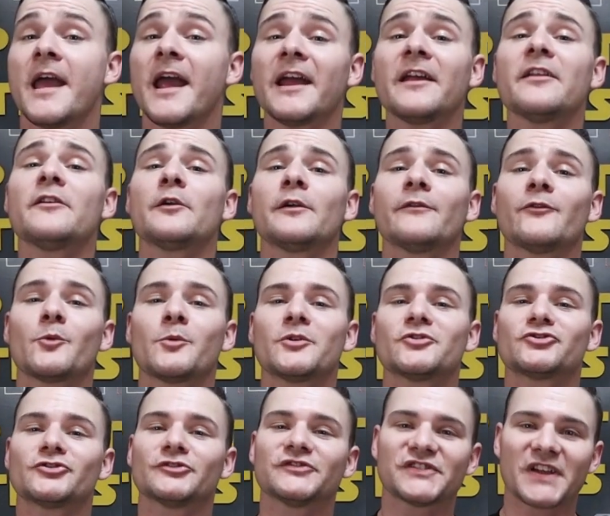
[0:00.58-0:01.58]
Hey there
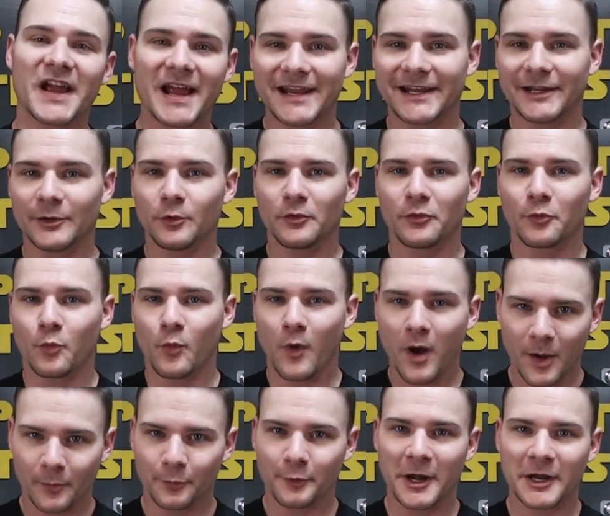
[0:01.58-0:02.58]
everyone, Josiah here with
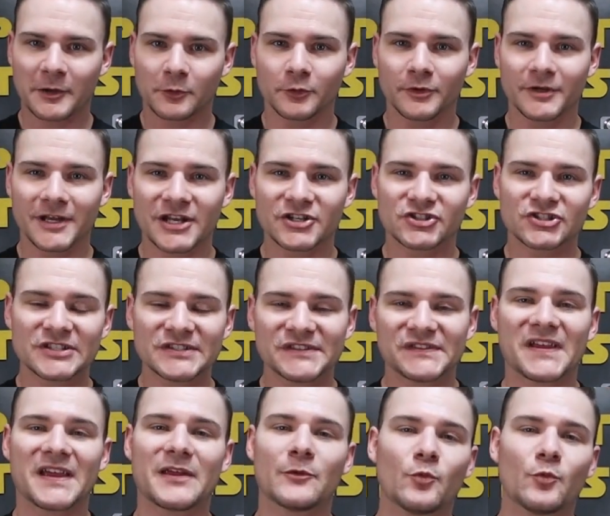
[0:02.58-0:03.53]
Womprat Creations,